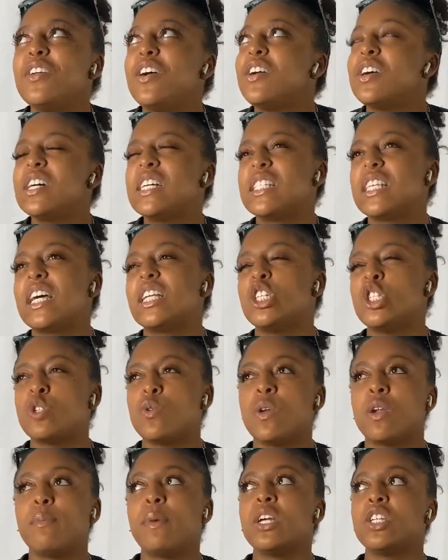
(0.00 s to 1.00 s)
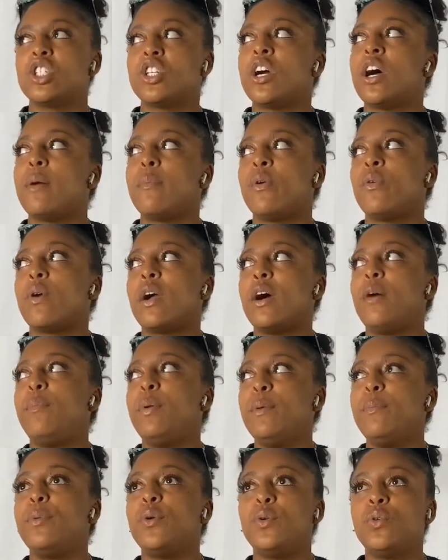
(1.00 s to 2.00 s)
cause I just want to make sure I'm around
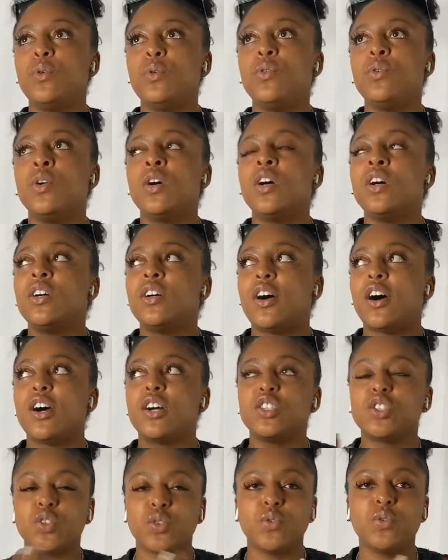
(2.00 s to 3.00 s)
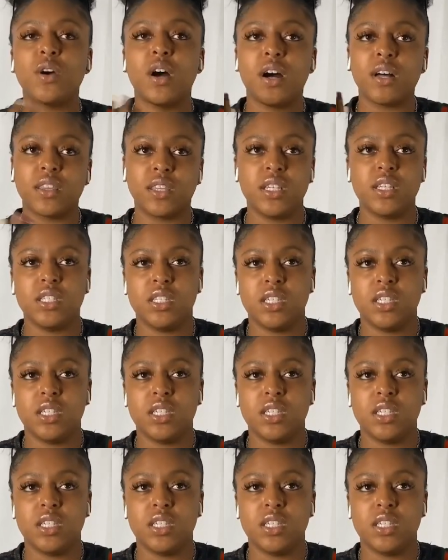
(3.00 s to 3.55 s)
people who are true, authentic.